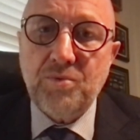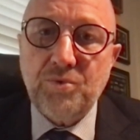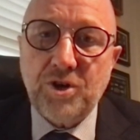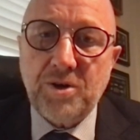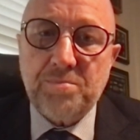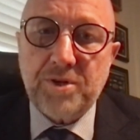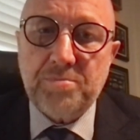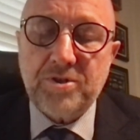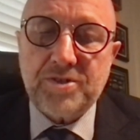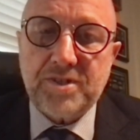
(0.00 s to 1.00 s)
where
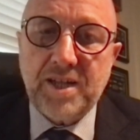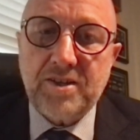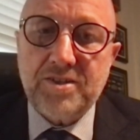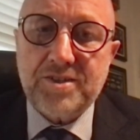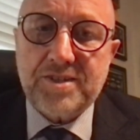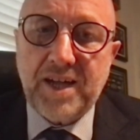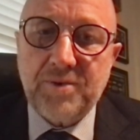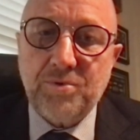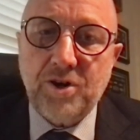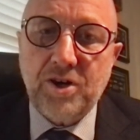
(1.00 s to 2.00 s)
people are standing on the
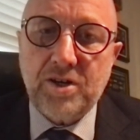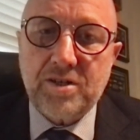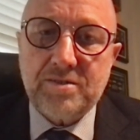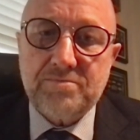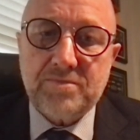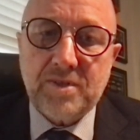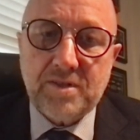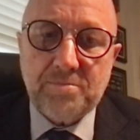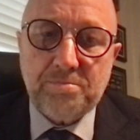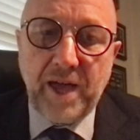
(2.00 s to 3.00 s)
sidewalk
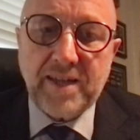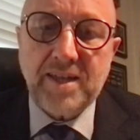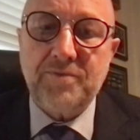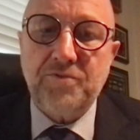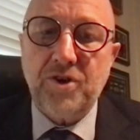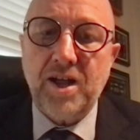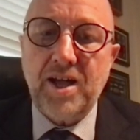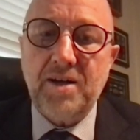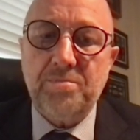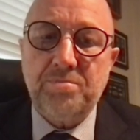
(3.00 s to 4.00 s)
begging for
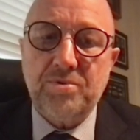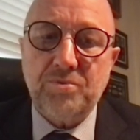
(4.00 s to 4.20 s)
help.